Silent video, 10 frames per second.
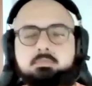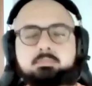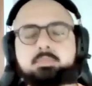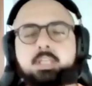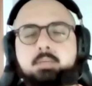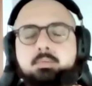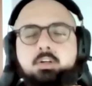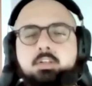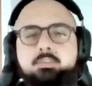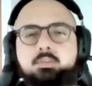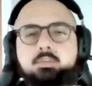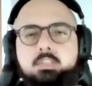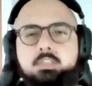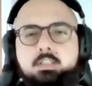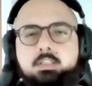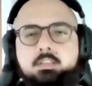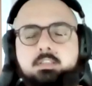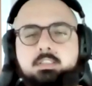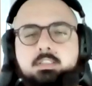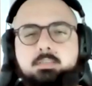be a part of those
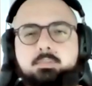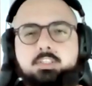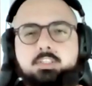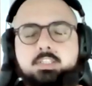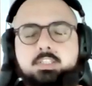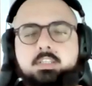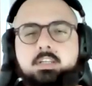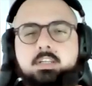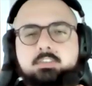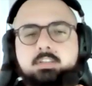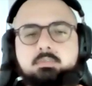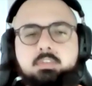the projects in the next round?